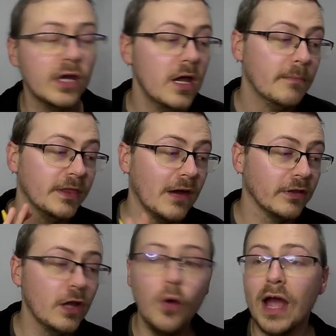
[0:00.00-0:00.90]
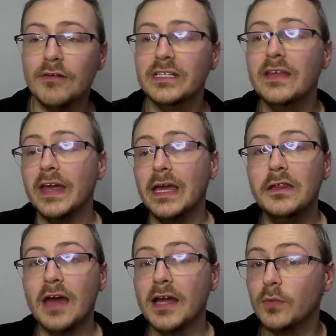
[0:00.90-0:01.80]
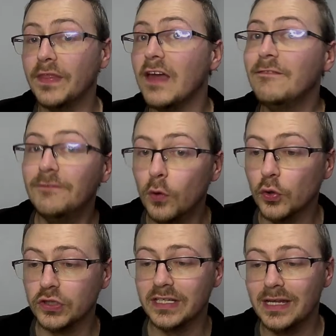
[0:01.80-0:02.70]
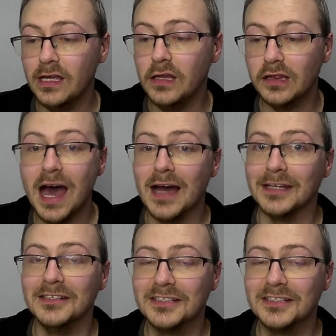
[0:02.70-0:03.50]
but there is no guarantee that he signed when they thought he signed,